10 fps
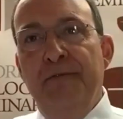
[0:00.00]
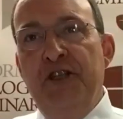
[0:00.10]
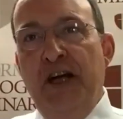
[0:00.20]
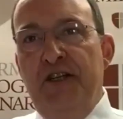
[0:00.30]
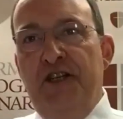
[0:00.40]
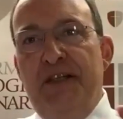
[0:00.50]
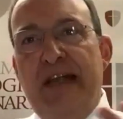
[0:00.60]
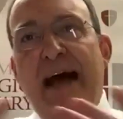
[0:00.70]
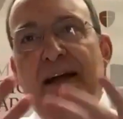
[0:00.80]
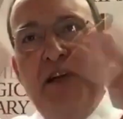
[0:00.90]
judges.
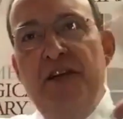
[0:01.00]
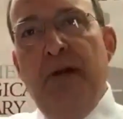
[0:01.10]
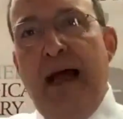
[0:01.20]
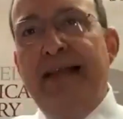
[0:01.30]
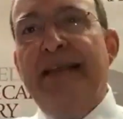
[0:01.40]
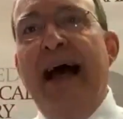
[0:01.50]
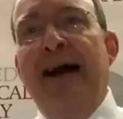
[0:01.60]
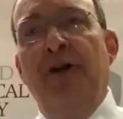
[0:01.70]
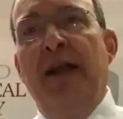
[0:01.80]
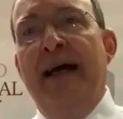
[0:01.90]
How do you like to
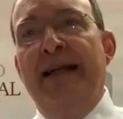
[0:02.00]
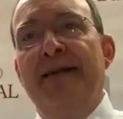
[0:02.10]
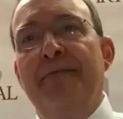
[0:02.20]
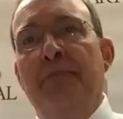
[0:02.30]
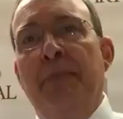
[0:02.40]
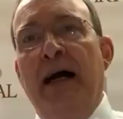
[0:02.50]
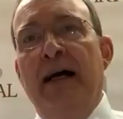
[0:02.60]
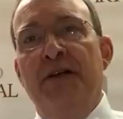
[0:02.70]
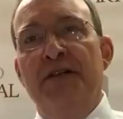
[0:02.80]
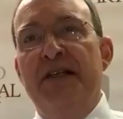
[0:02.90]
outline it,
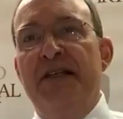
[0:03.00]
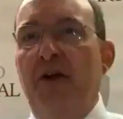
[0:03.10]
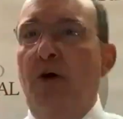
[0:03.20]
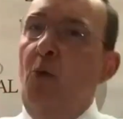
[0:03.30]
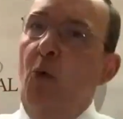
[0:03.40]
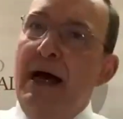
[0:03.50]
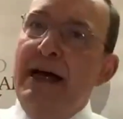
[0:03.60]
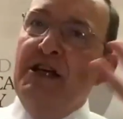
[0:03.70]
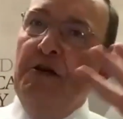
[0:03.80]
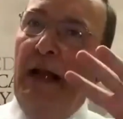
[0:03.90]
Miles? Is there a way
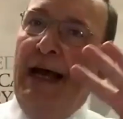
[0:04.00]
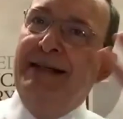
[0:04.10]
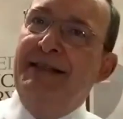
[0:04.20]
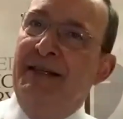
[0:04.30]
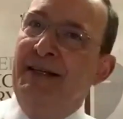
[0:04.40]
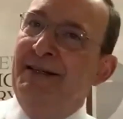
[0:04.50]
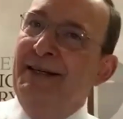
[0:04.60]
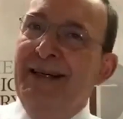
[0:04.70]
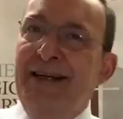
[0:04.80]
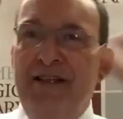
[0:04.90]
you like to
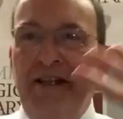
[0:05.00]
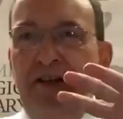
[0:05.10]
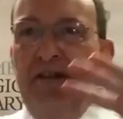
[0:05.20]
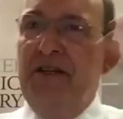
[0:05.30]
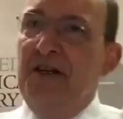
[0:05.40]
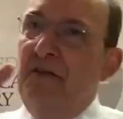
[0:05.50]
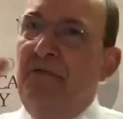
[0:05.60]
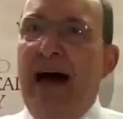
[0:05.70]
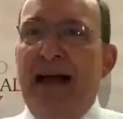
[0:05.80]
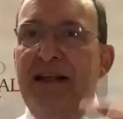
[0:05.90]
to to
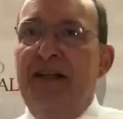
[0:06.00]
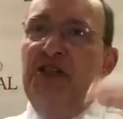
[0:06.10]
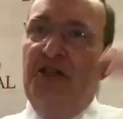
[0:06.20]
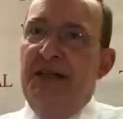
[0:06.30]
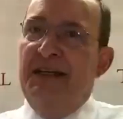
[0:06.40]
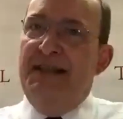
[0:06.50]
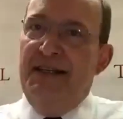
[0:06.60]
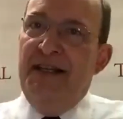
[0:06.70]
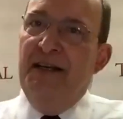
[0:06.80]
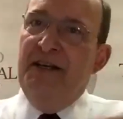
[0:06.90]
divide the the,
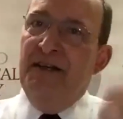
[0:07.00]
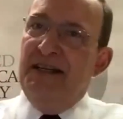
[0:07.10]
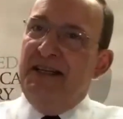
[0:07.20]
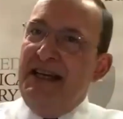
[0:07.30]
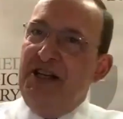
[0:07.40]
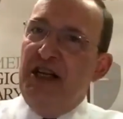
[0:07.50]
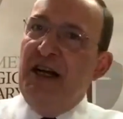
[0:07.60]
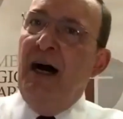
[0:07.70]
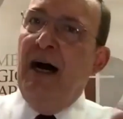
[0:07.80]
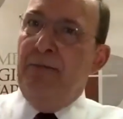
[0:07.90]
the you know the
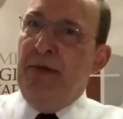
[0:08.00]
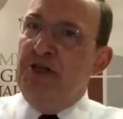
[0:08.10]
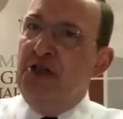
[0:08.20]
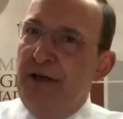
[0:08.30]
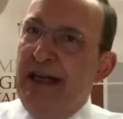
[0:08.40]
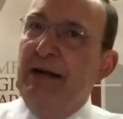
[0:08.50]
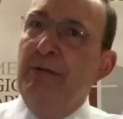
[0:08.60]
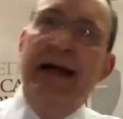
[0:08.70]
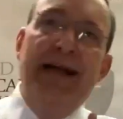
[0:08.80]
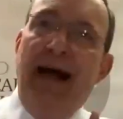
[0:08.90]
teaching up as you're getting
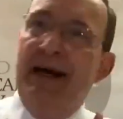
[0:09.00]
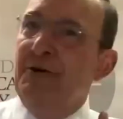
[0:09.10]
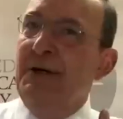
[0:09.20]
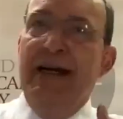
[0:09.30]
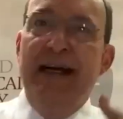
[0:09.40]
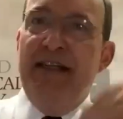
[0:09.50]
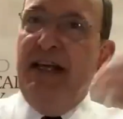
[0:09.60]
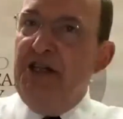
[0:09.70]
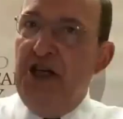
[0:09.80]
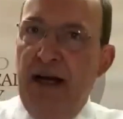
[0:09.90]
ready to either
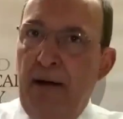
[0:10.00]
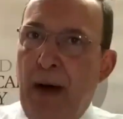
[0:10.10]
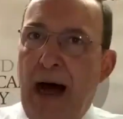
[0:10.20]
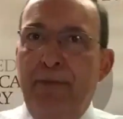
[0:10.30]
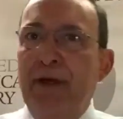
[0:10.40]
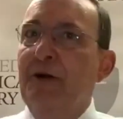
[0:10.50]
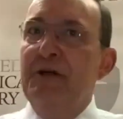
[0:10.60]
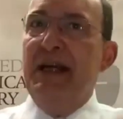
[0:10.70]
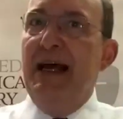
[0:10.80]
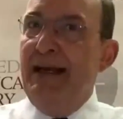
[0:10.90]
teach it in a popular
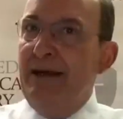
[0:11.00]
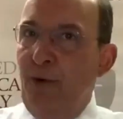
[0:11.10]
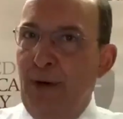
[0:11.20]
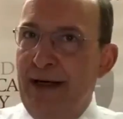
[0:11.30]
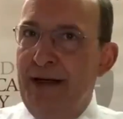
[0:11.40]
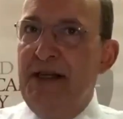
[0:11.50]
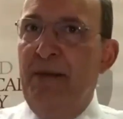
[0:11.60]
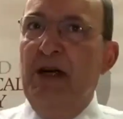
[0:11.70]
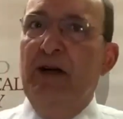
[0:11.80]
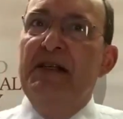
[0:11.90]
setting or in a
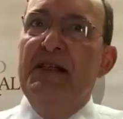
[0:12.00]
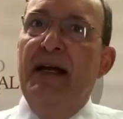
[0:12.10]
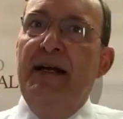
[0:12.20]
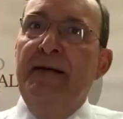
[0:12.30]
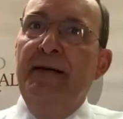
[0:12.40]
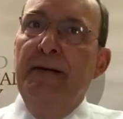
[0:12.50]
seminary setting?